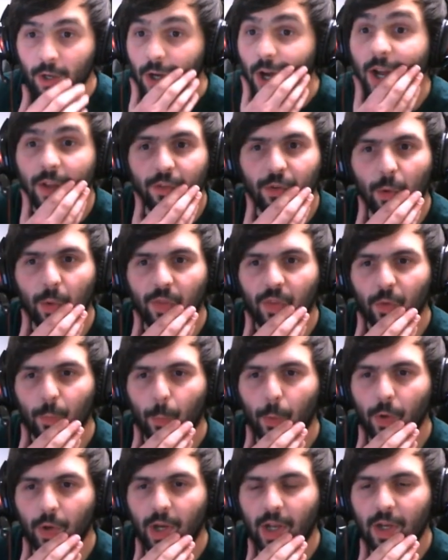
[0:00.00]
So at this
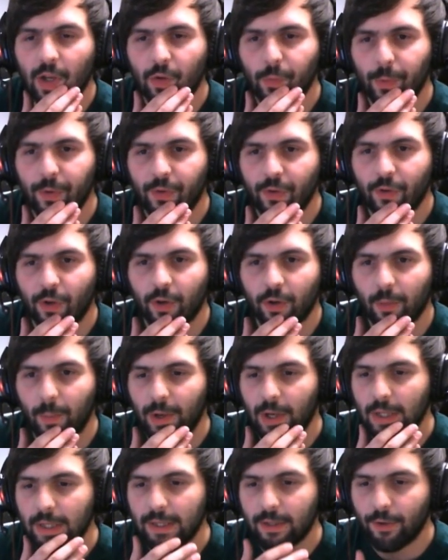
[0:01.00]
point, I guess we should talk
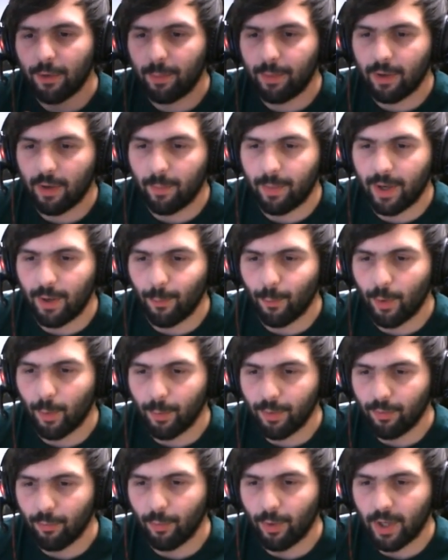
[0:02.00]
about a little bit about what
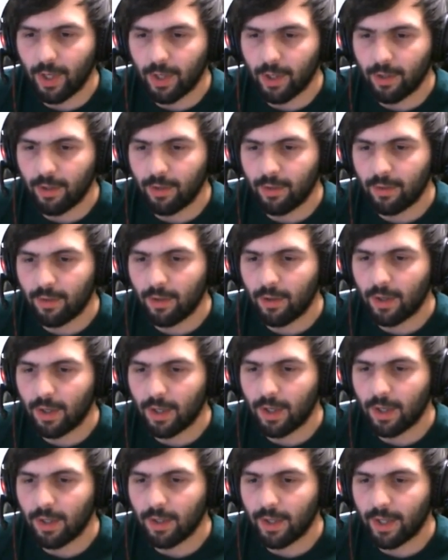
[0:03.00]
we ran
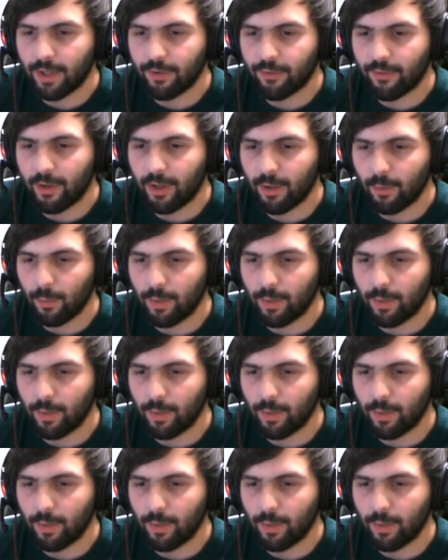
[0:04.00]
last night. We